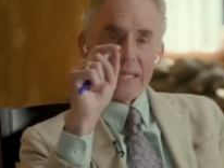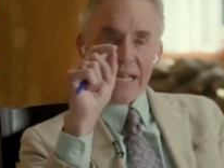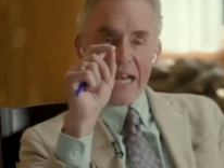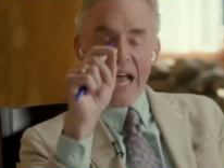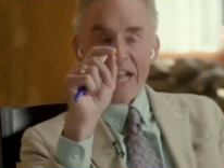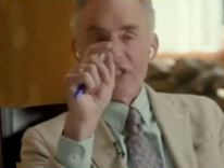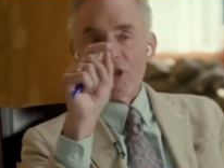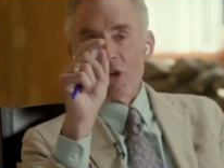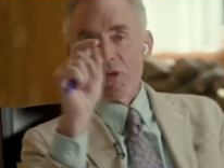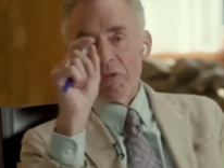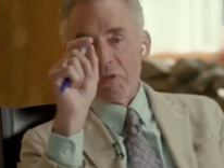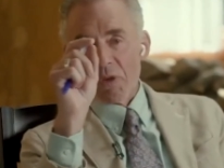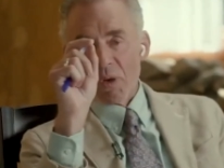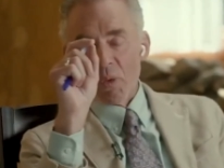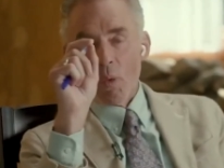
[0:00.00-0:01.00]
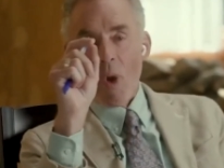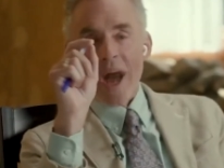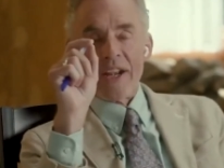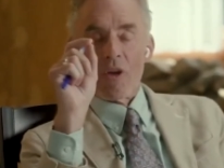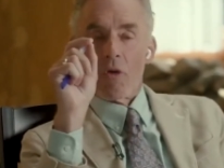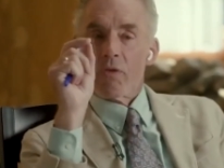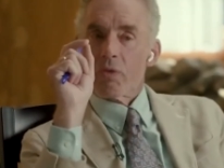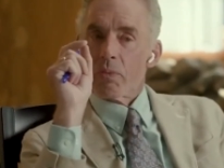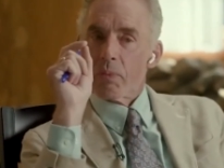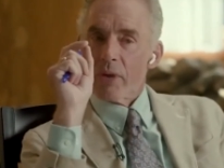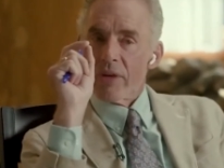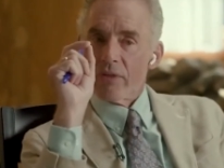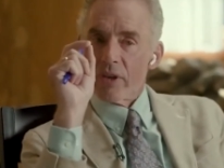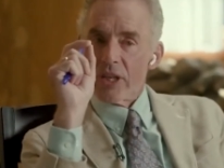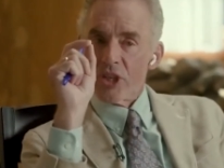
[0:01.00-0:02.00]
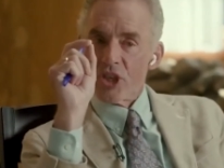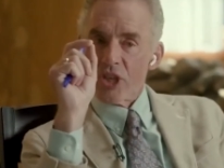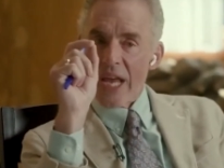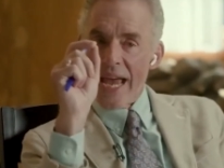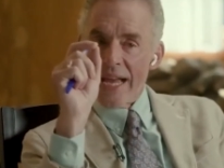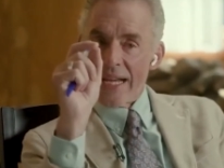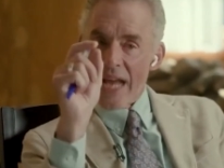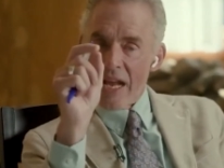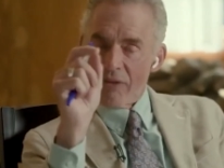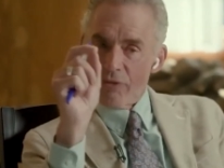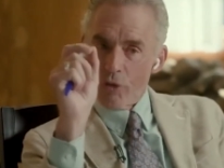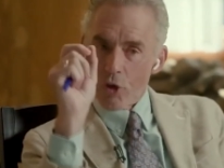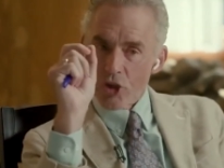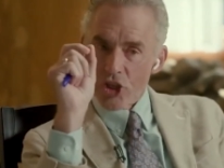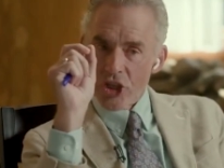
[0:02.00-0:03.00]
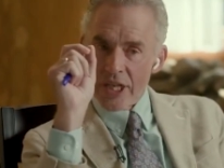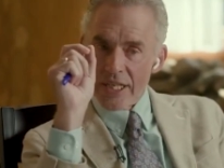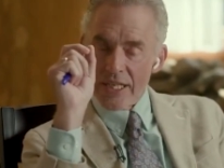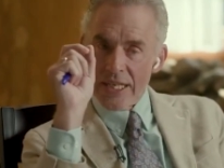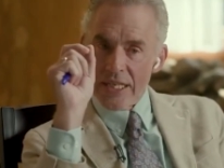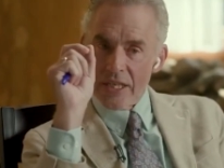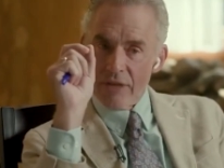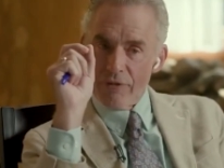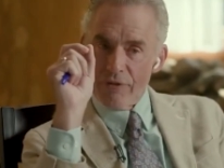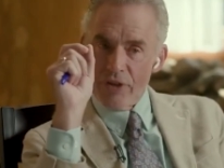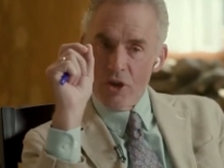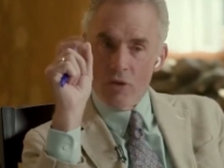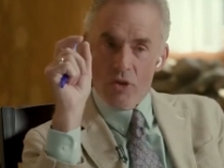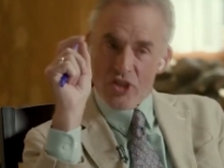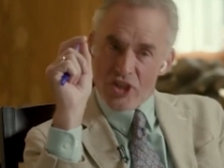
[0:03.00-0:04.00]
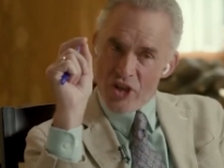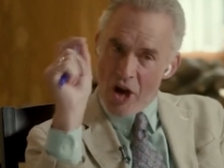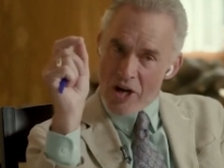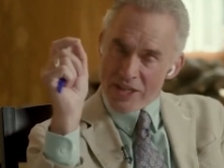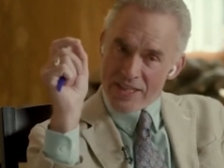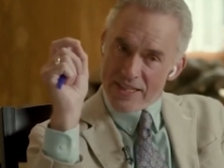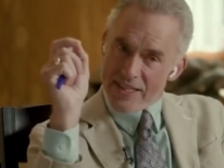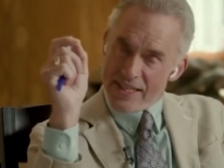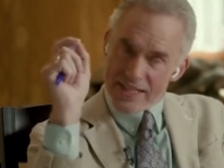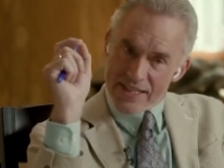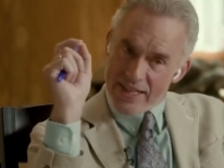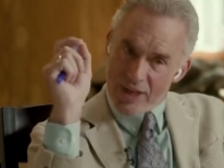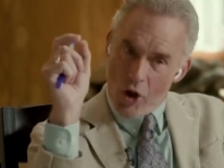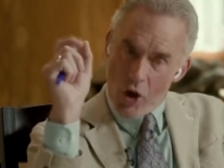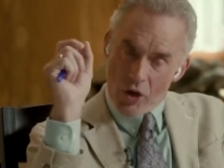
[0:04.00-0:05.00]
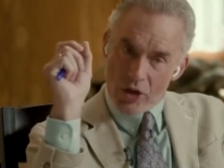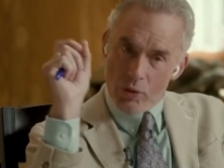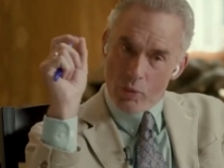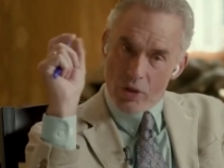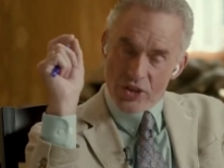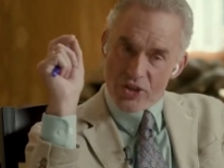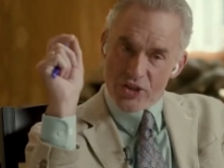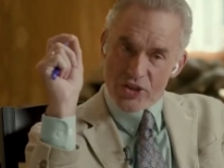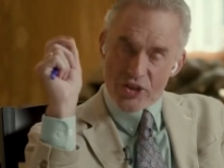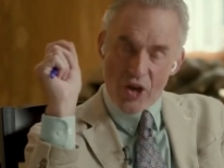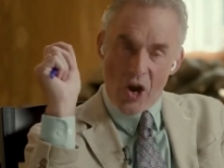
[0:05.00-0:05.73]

than I do for one overprivileged and unfortunately confused narcissistic Hollywood